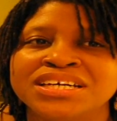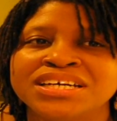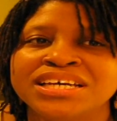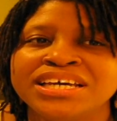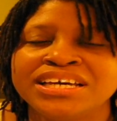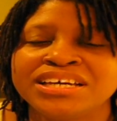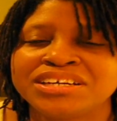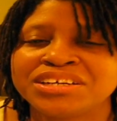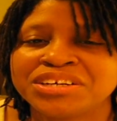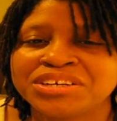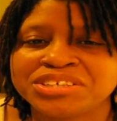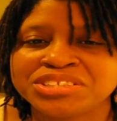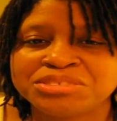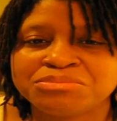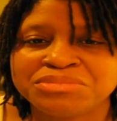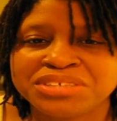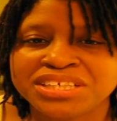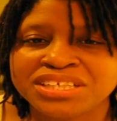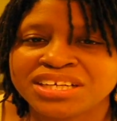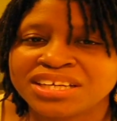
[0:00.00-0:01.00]

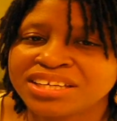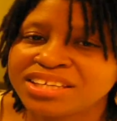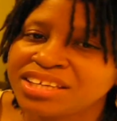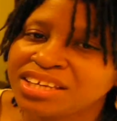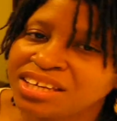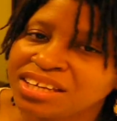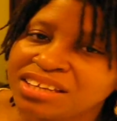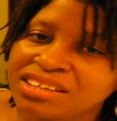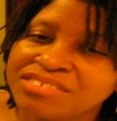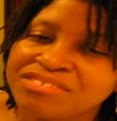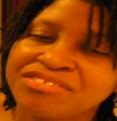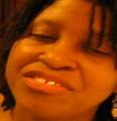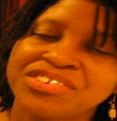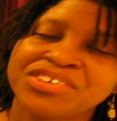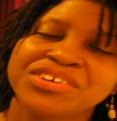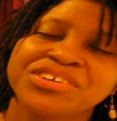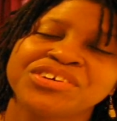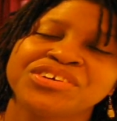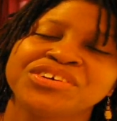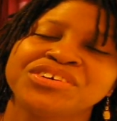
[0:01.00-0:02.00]
Encouragement again
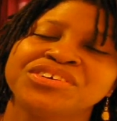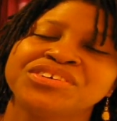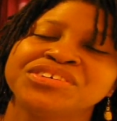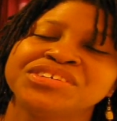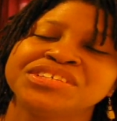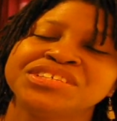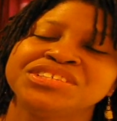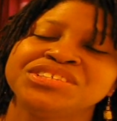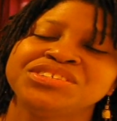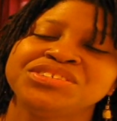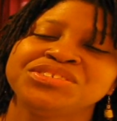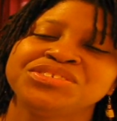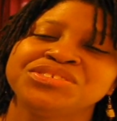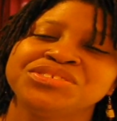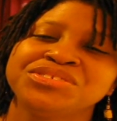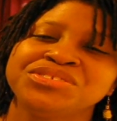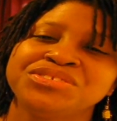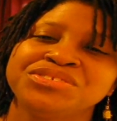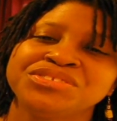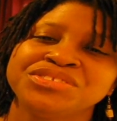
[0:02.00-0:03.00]
for
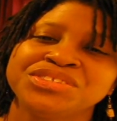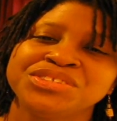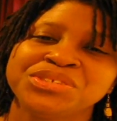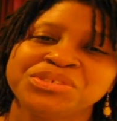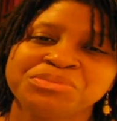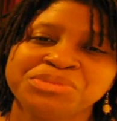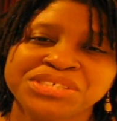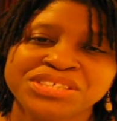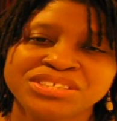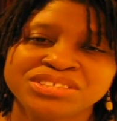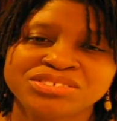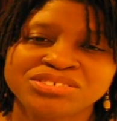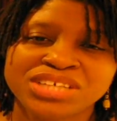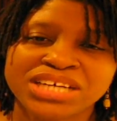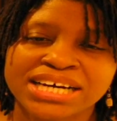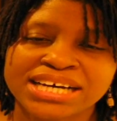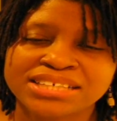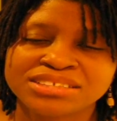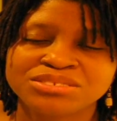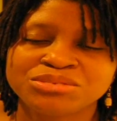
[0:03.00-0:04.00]
you newbies, you
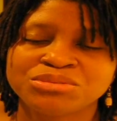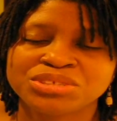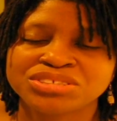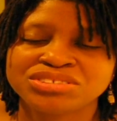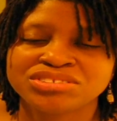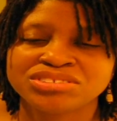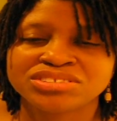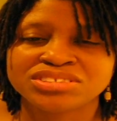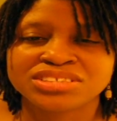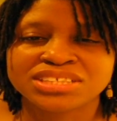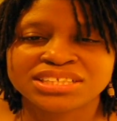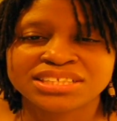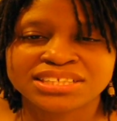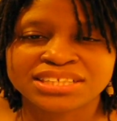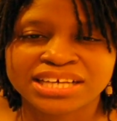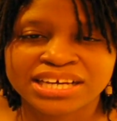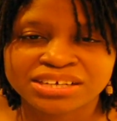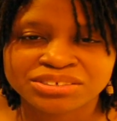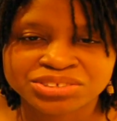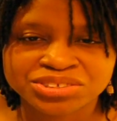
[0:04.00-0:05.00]
guys who are just
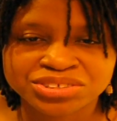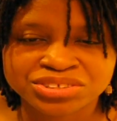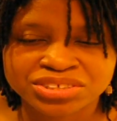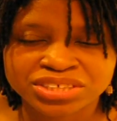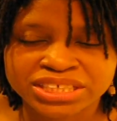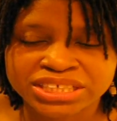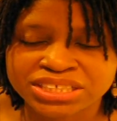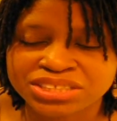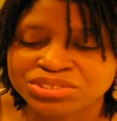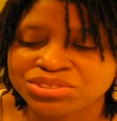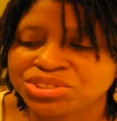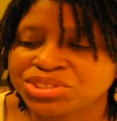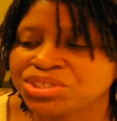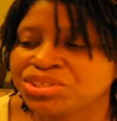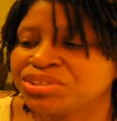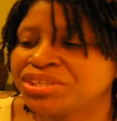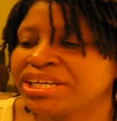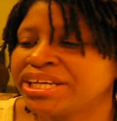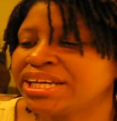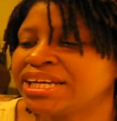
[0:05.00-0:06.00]
now starting your
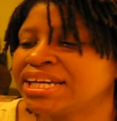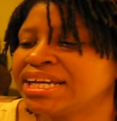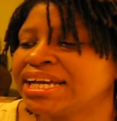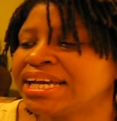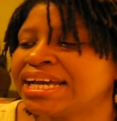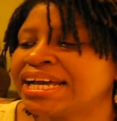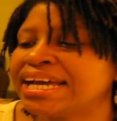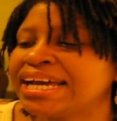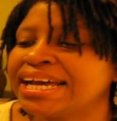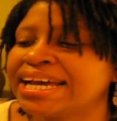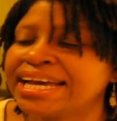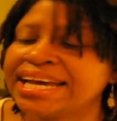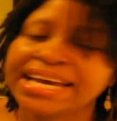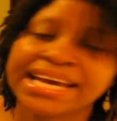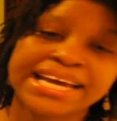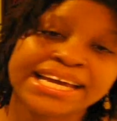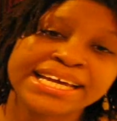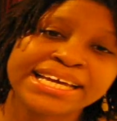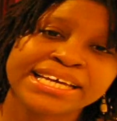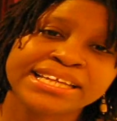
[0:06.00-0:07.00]
journey.
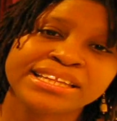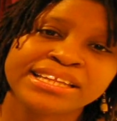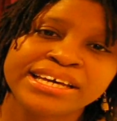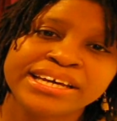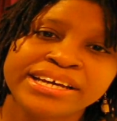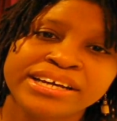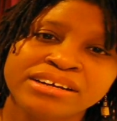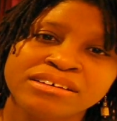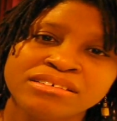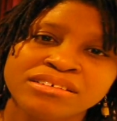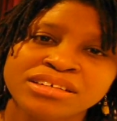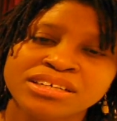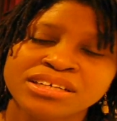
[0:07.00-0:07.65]
Hang in there.